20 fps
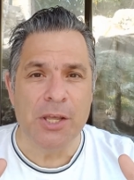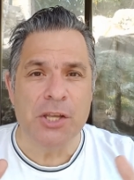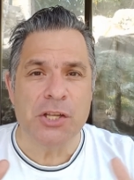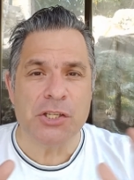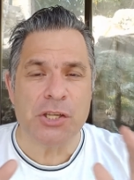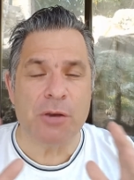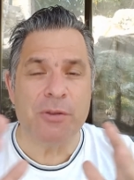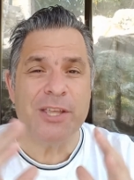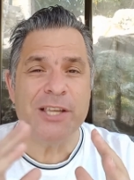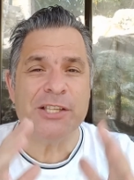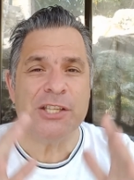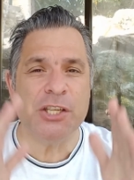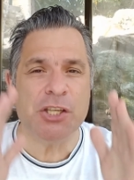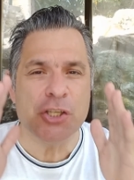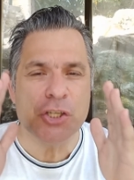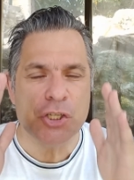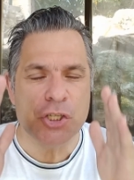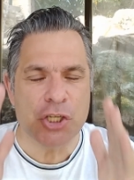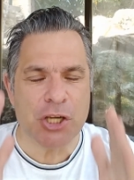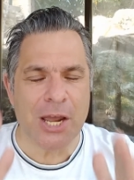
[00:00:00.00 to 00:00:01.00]
So this is
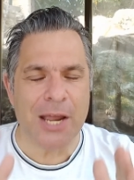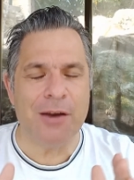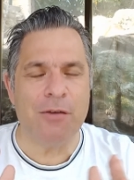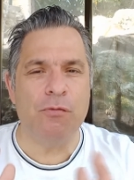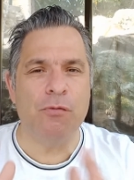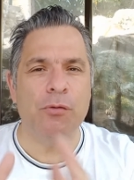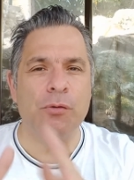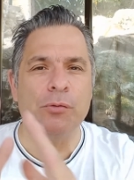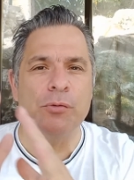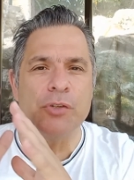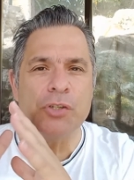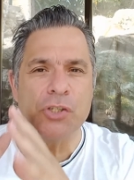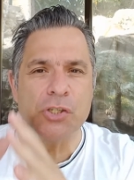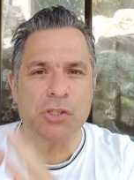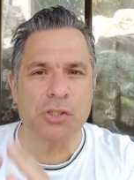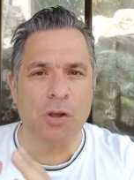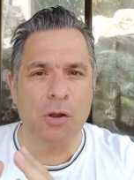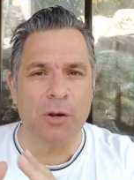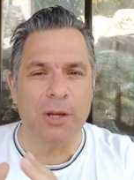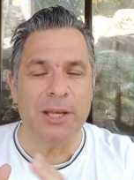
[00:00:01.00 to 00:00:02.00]
general,
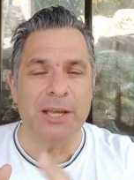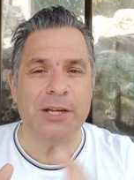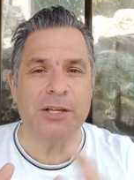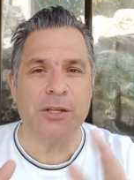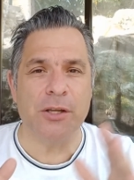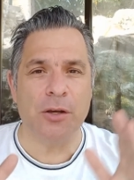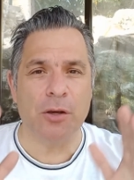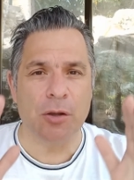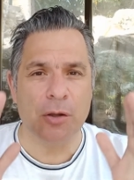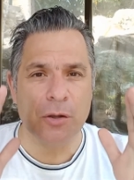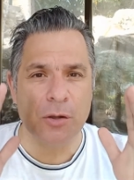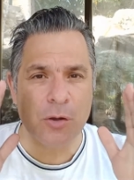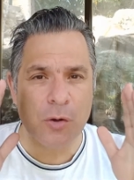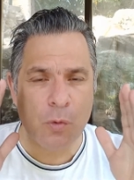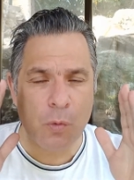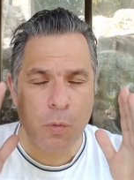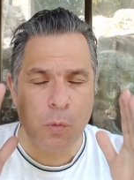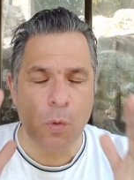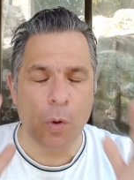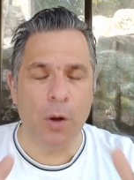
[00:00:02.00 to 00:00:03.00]
solid,
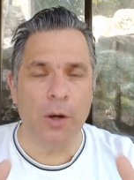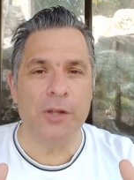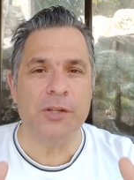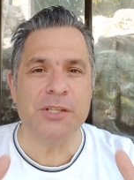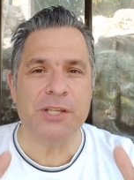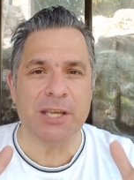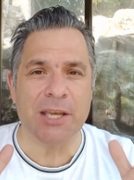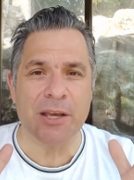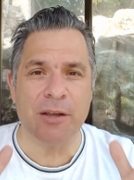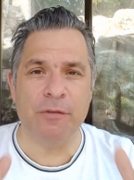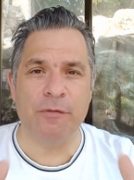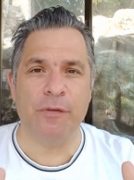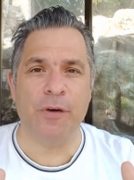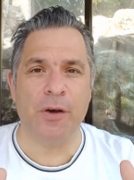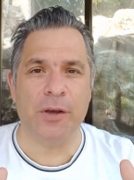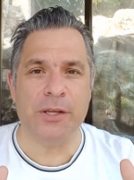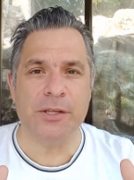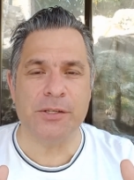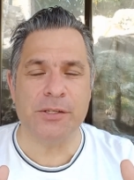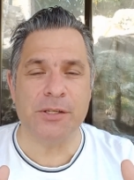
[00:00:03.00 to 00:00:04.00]
quality
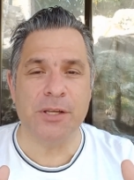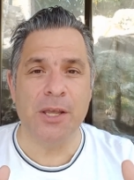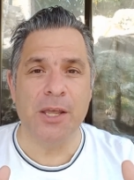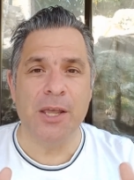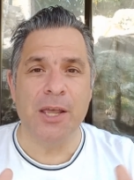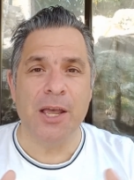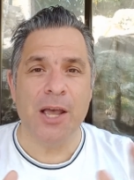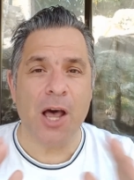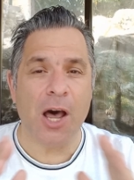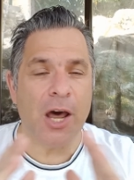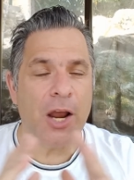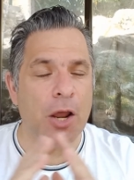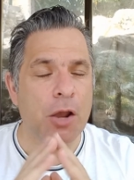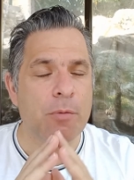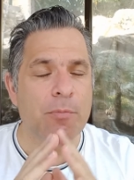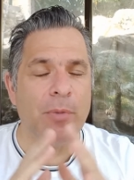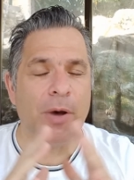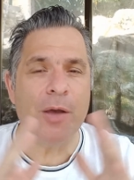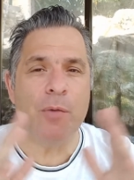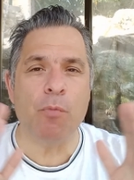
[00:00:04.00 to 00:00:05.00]
advice. I
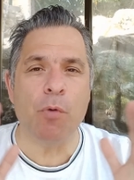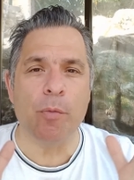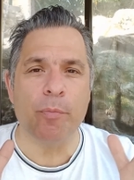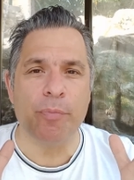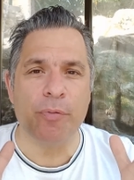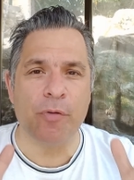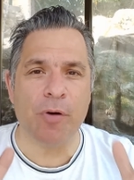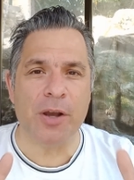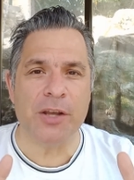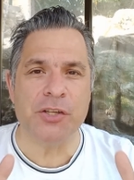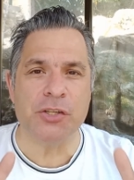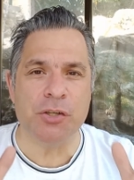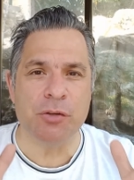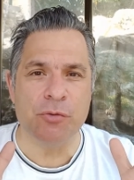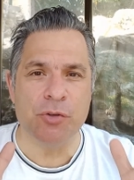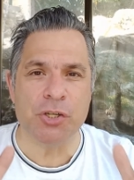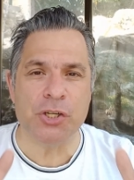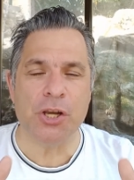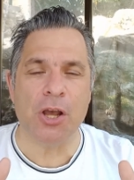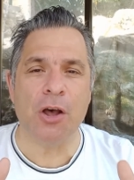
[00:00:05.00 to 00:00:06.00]
don't mind what price you
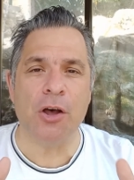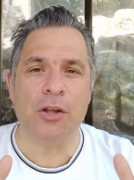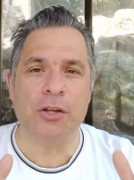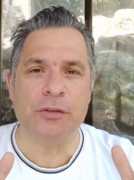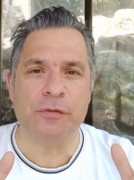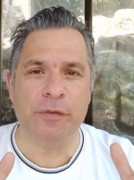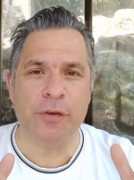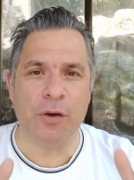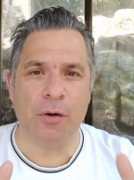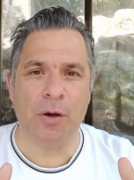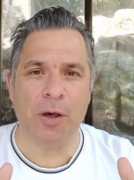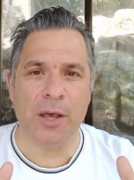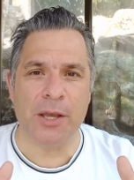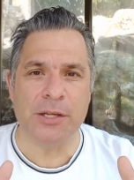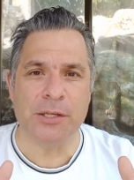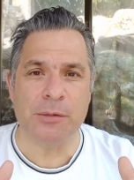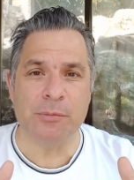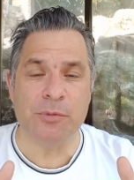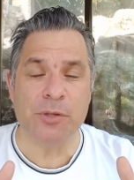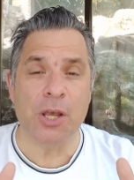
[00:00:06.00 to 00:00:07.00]
charge for your
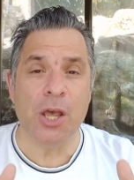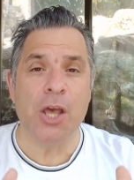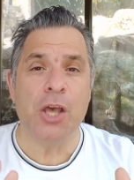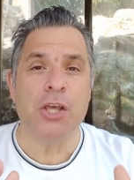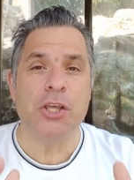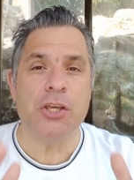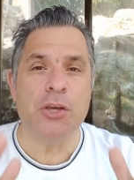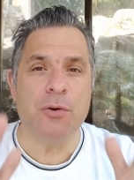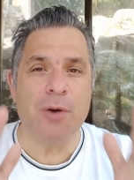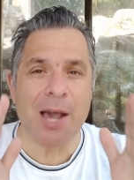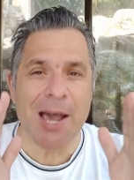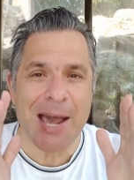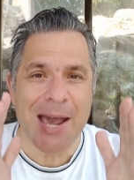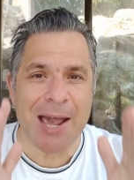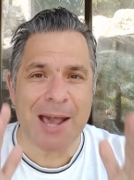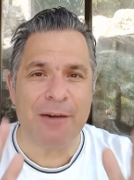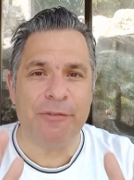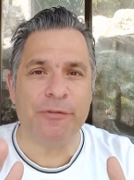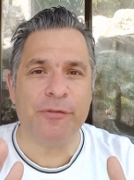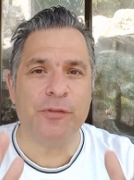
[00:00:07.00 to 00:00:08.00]
items. You
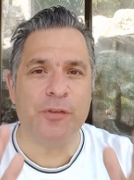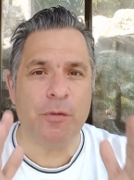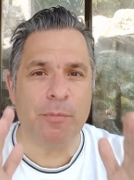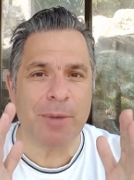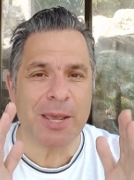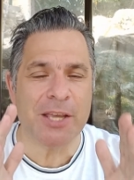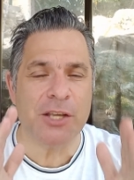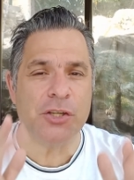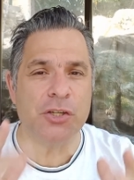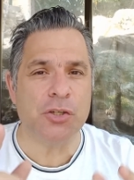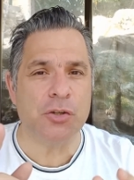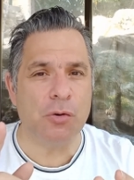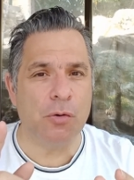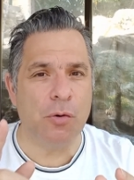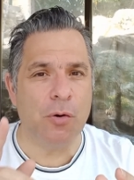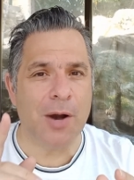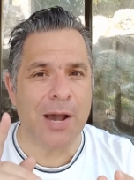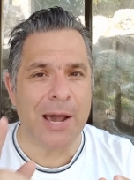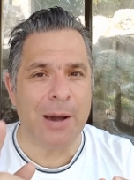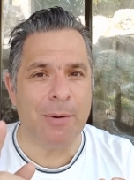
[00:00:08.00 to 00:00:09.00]
have to make
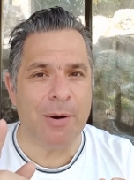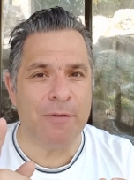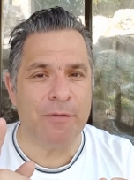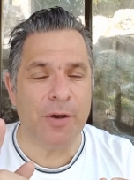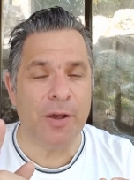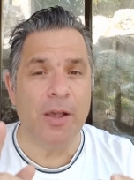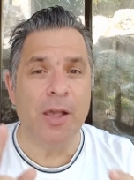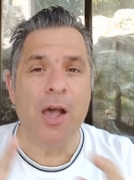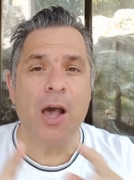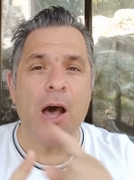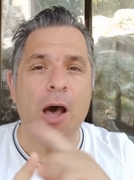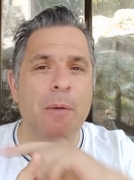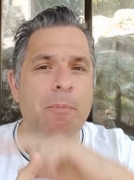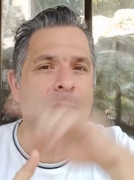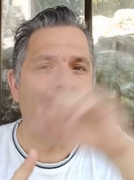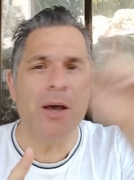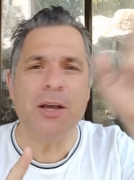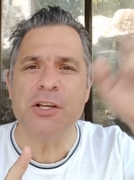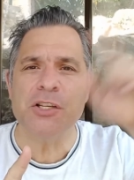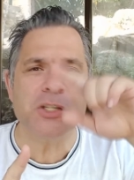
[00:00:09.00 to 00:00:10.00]
sure, however,
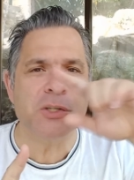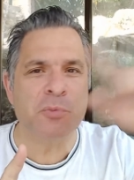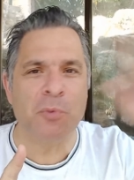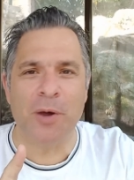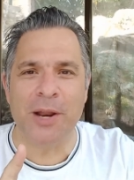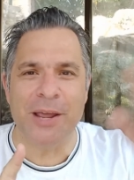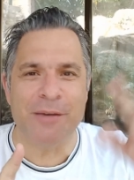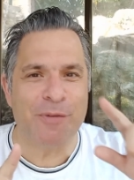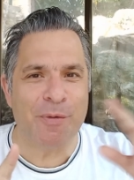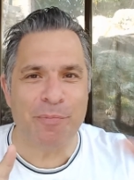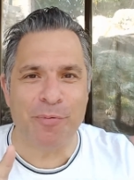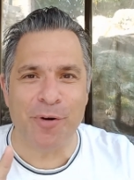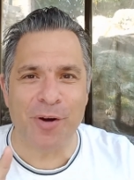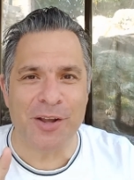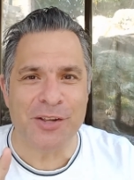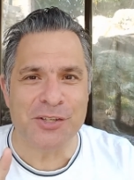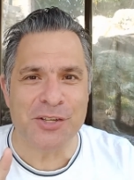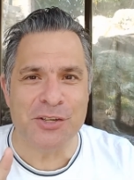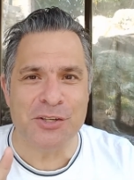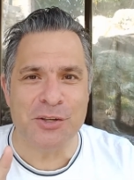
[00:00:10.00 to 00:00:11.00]
amongst whatever
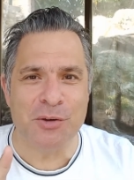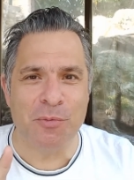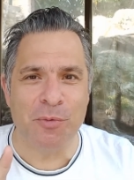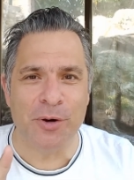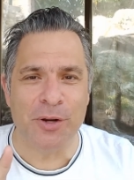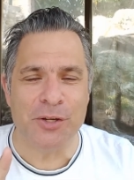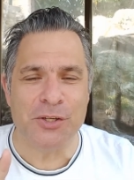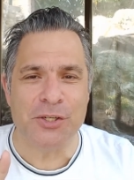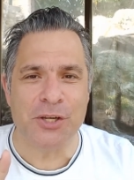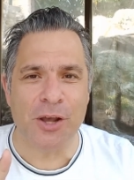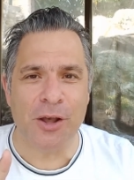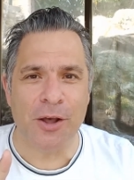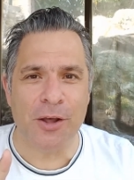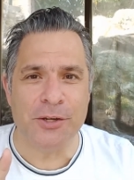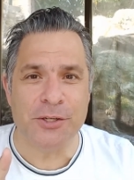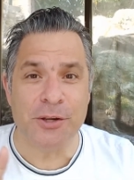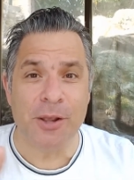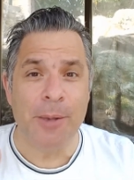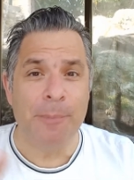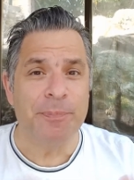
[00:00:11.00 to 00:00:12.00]
prices you want to
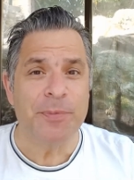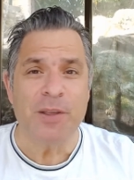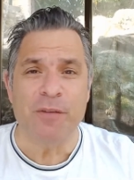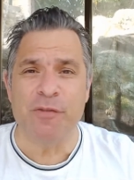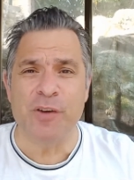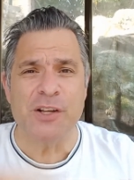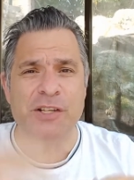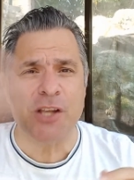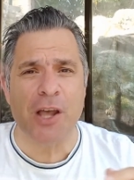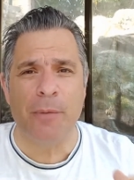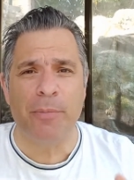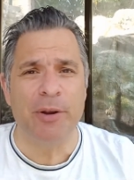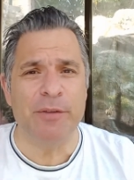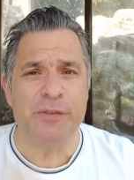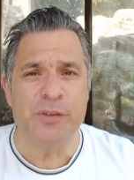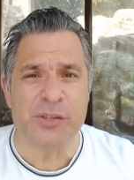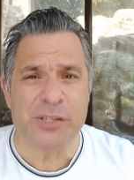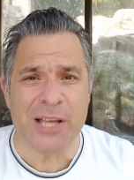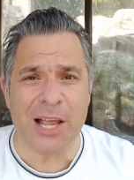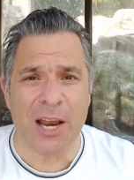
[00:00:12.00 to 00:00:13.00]
charge, for example, if
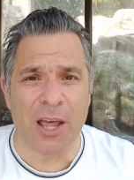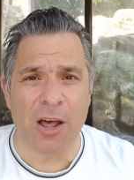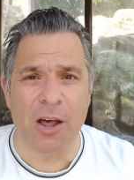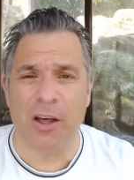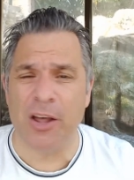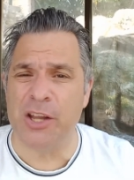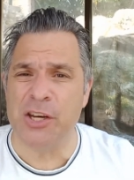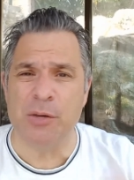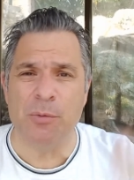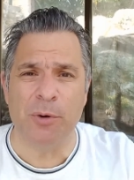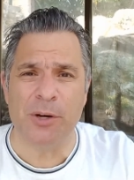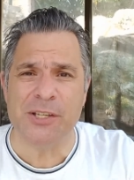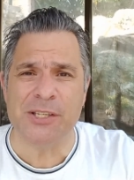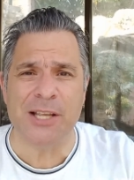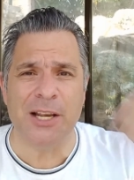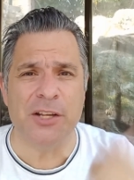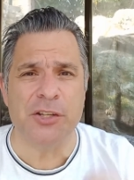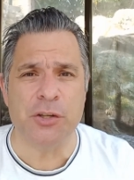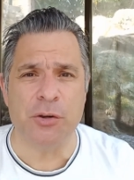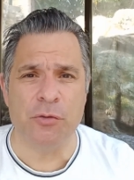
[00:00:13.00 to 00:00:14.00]
you sell art and you want to
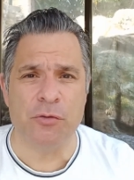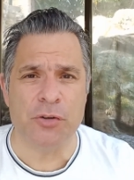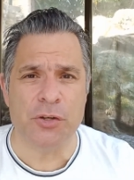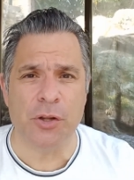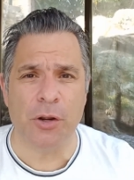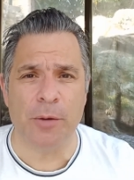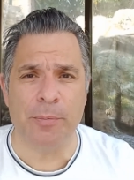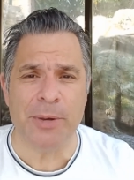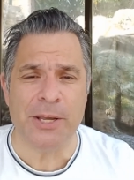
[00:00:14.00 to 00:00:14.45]
sell a $200